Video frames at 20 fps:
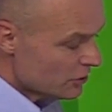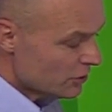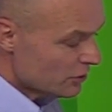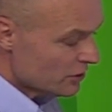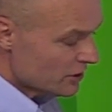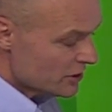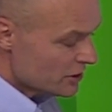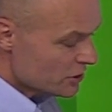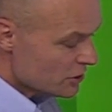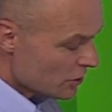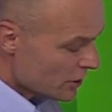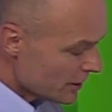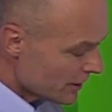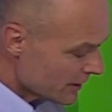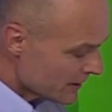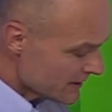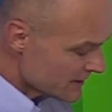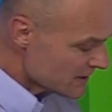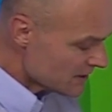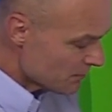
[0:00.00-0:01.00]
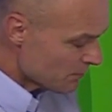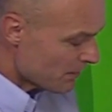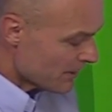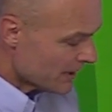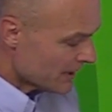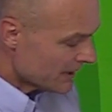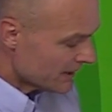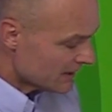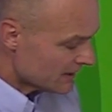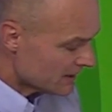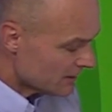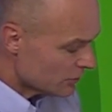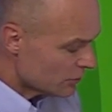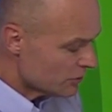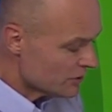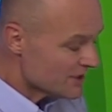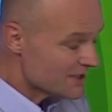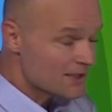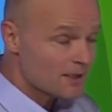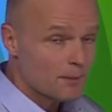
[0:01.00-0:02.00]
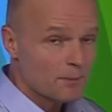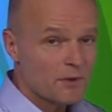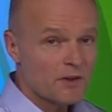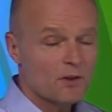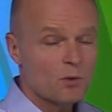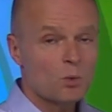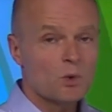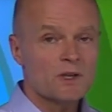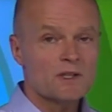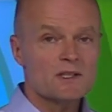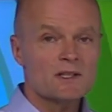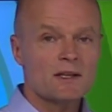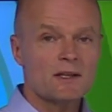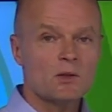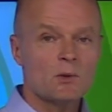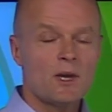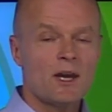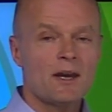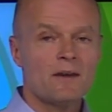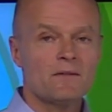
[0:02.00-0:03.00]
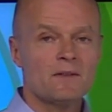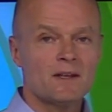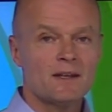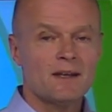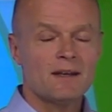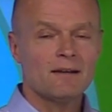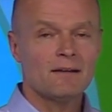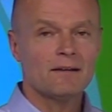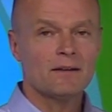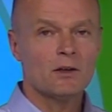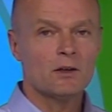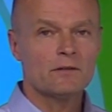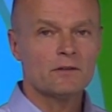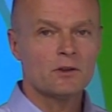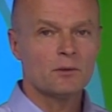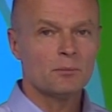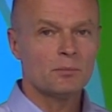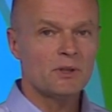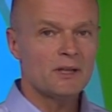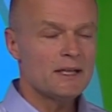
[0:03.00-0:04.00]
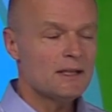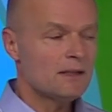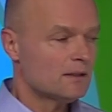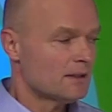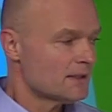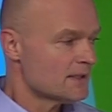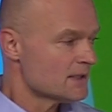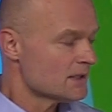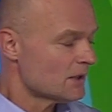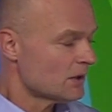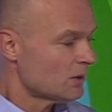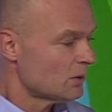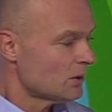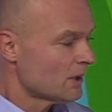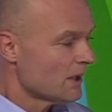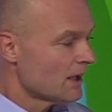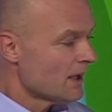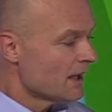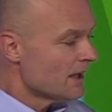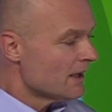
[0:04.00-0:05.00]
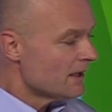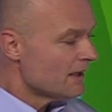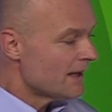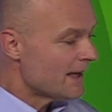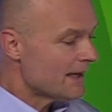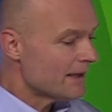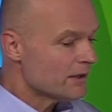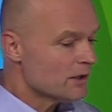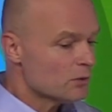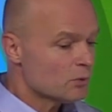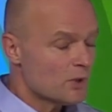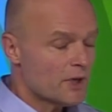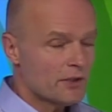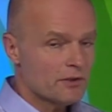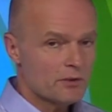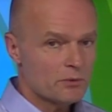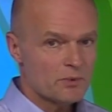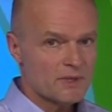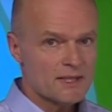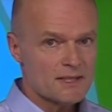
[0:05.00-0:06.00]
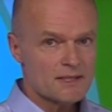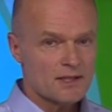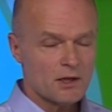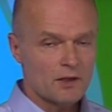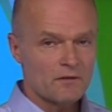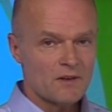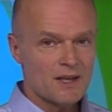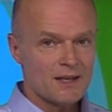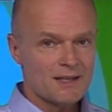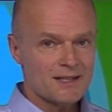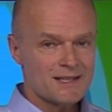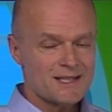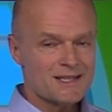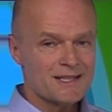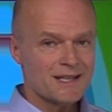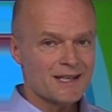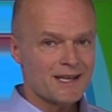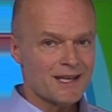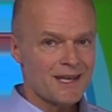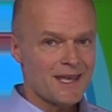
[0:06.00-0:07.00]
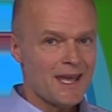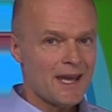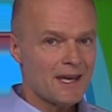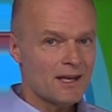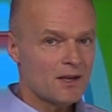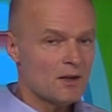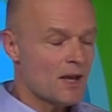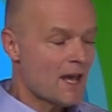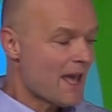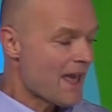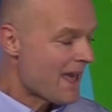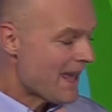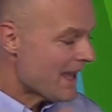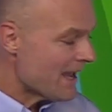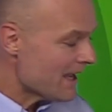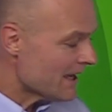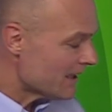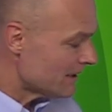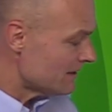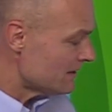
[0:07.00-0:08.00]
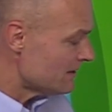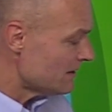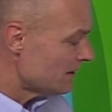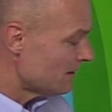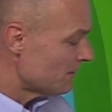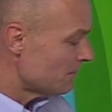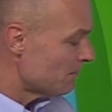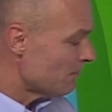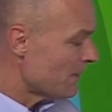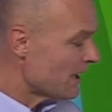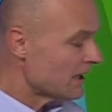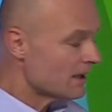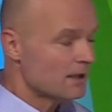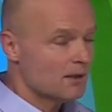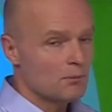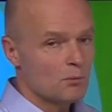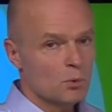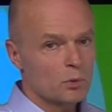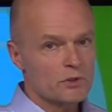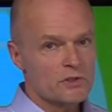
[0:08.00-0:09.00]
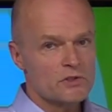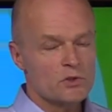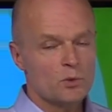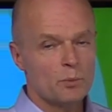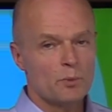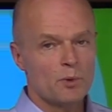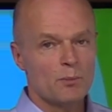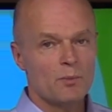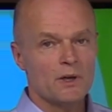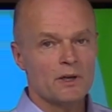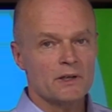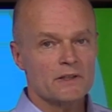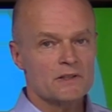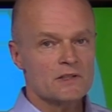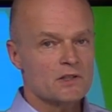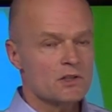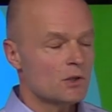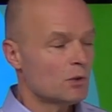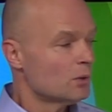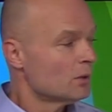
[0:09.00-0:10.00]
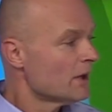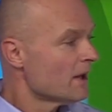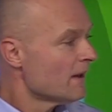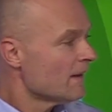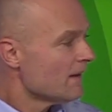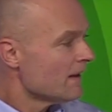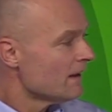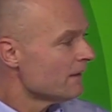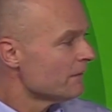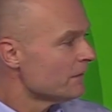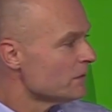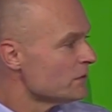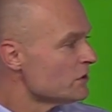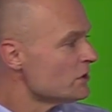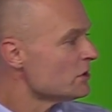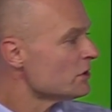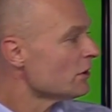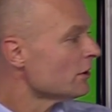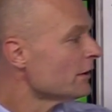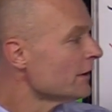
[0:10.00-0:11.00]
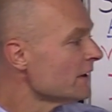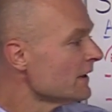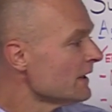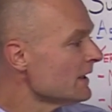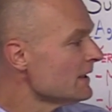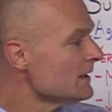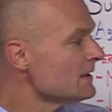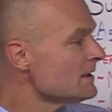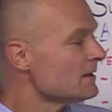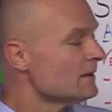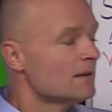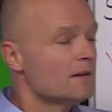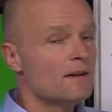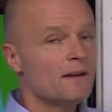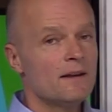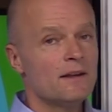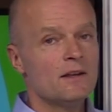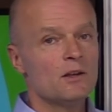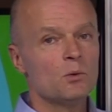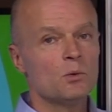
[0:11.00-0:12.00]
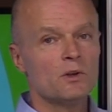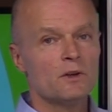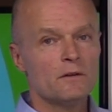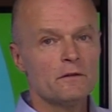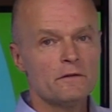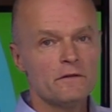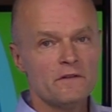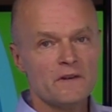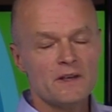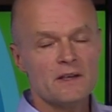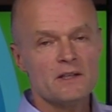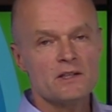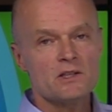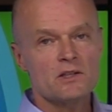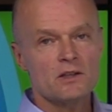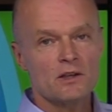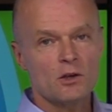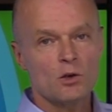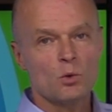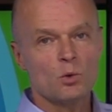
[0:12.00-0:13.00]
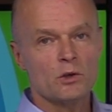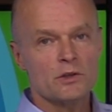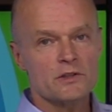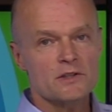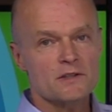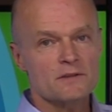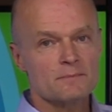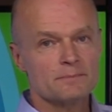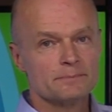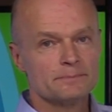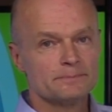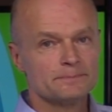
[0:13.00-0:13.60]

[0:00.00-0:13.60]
to the strongest, but to some of the ones that you haven't killed off completely. So now you run the risk of getting sick again and making more superbugs. So if you started it, then you want to finish the course.